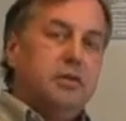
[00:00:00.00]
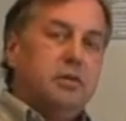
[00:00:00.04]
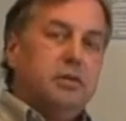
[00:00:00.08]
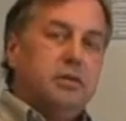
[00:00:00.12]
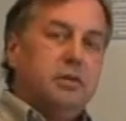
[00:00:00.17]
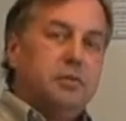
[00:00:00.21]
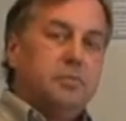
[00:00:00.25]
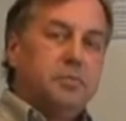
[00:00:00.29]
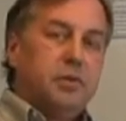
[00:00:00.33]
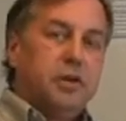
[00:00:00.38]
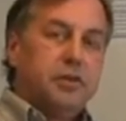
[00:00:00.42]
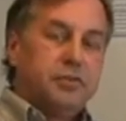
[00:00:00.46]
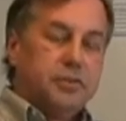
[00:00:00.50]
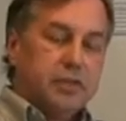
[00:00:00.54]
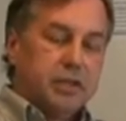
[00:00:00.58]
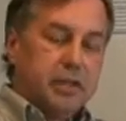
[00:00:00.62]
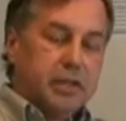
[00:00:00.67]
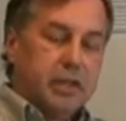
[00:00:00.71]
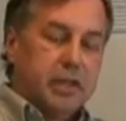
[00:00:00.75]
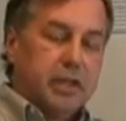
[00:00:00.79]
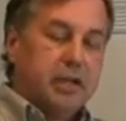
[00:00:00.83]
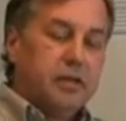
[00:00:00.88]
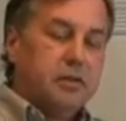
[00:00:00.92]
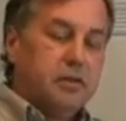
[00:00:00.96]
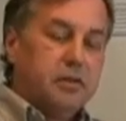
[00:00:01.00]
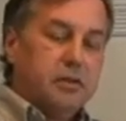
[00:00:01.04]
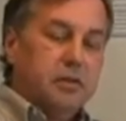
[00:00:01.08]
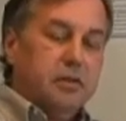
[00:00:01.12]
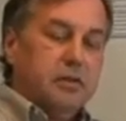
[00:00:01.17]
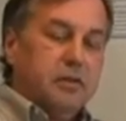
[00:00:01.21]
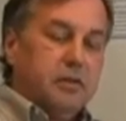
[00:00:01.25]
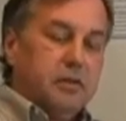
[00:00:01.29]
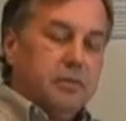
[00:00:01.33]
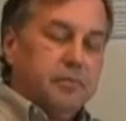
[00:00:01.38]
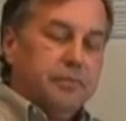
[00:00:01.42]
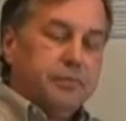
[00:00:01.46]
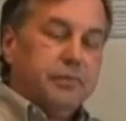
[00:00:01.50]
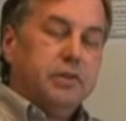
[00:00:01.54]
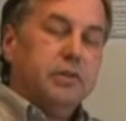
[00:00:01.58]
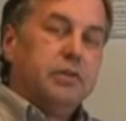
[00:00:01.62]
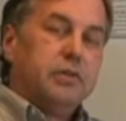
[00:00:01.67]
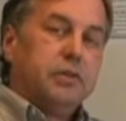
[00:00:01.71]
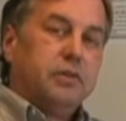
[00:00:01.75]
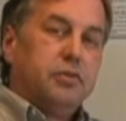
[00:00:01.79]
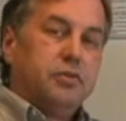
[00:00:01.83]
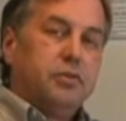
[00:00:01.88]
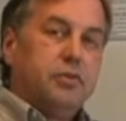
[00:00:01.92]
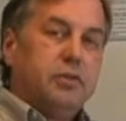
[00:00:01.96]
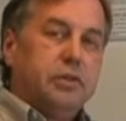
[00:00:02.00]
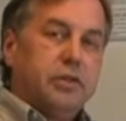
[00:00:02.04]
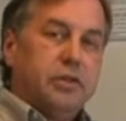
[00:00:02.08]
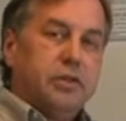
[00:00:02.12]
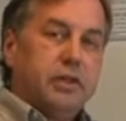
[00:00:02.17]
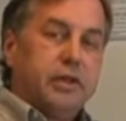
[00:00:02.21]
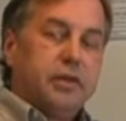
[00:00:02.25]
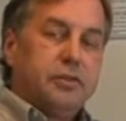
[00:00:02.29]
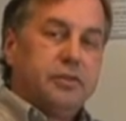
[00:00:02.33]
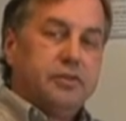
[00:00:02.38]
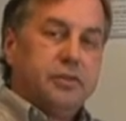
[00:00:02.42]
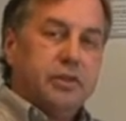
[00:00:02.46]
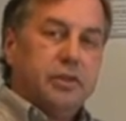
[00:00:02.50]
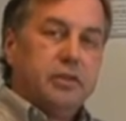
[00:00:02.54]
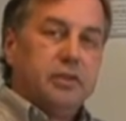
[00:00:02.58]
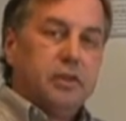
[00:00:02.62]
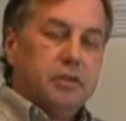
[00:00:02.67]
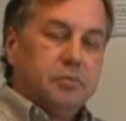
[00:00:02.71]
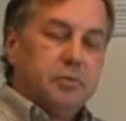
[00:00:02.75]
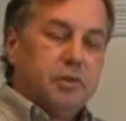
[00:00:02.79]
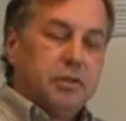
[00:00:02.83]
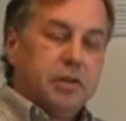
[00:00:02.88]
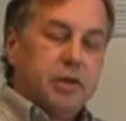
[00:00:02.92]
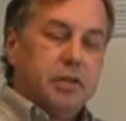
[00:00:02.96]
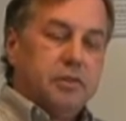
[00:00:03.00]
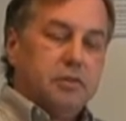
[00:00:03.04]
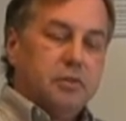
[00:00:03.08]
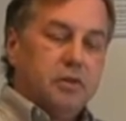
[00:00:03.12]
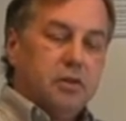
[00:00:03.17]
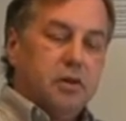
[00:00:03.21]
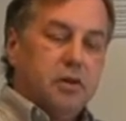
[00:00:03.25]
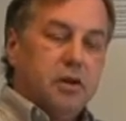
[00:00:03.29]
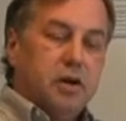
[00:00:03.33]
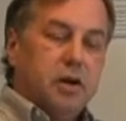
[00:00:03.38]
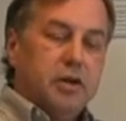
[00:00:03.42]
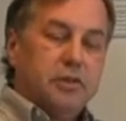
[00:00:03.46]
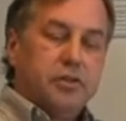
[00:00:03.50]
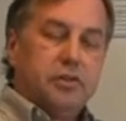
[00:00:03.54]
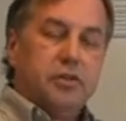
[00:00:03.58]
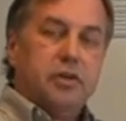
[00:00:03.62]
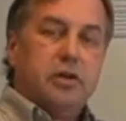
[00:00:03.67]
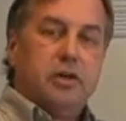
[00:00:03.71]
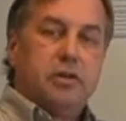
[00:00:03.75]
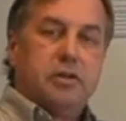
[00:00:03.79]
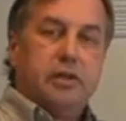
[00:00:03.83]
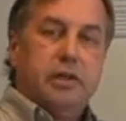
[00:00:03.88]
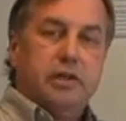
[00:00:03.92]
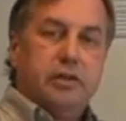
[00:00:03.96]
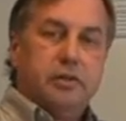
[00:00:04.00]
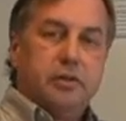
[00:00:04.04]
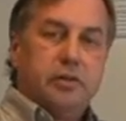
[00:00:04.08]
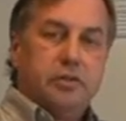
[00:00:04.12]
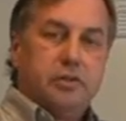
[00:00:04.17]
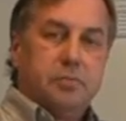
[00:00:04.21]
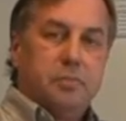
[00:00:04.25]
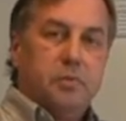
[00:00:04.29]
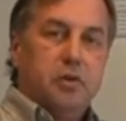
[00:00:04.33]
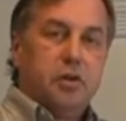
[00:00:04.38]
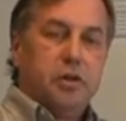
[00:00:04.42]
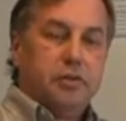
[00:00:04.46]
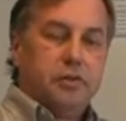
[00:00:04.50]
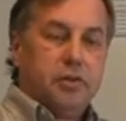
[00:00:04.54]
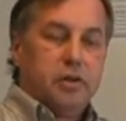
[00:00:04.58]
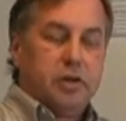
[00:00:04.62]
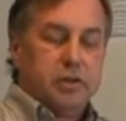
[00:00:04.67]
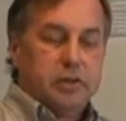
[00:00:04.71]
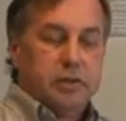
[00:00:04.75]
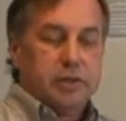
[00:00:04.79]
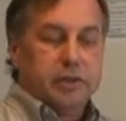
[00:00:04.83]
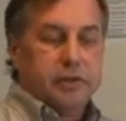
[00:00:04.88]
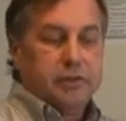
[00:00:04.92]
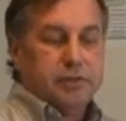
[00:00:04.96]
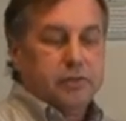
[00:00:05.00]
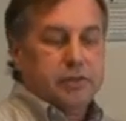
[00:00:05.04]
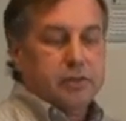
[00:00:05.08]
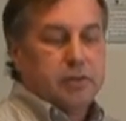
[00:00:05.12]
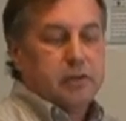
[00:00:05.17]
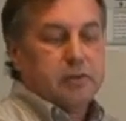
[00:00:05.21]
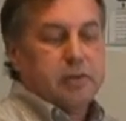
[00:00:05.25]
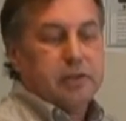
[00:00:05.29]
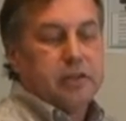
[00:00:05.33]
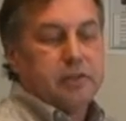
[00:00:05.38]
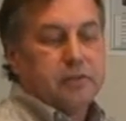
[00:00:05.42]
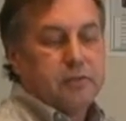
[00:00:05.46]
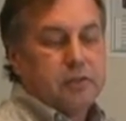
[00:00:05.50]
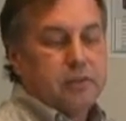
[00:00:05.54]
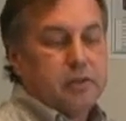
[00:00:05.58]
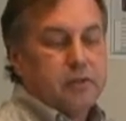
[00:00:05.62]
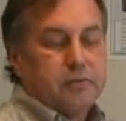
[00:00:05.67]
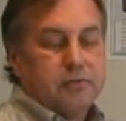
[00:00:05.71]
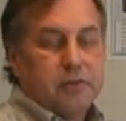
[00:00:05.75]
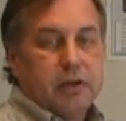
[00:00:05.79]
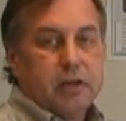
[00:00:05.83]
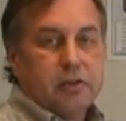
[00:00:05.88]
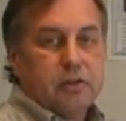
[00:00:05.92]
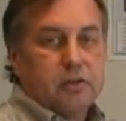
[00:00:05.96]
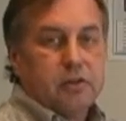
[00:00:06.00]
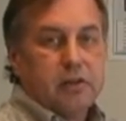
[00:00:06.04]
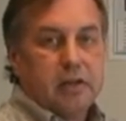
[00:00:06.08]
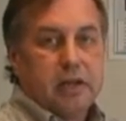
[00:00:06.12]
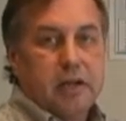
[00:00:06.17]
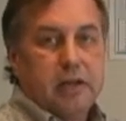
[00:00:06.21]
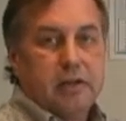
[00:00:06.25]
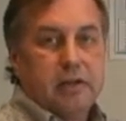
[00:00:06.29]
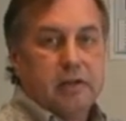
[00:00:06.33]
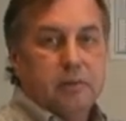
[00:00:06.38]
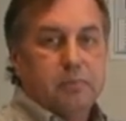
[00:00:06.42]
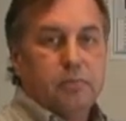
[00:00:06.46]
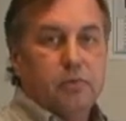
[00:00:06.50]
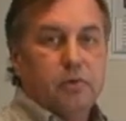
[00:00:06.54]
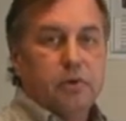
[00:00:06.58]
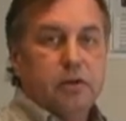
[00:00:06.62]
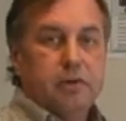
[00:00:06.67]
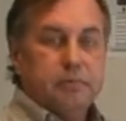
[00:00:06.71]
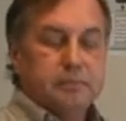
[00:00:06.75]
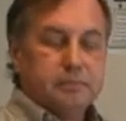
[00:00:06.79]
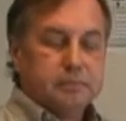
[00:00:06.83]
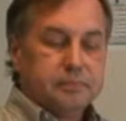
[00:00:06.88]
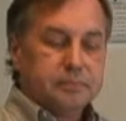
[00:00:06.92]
You press again. You can drill your next single with either a large dogleg or a small dogleg and see how that's going to affect your landing point.